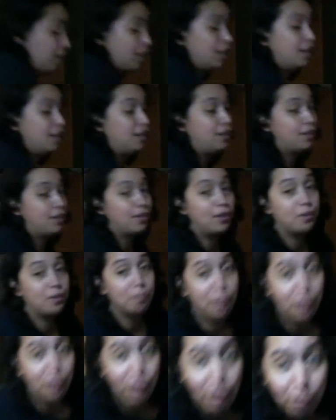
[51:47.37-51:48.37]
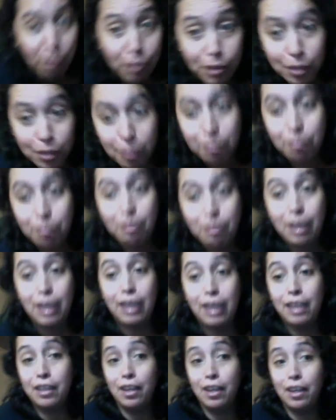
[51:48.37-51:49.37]
colored this month. I was a
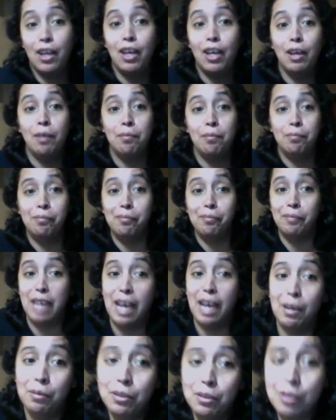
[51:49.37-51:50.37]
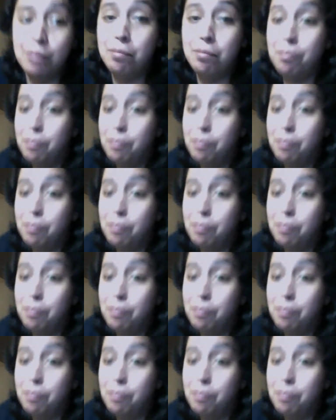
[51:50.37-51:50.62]
mean and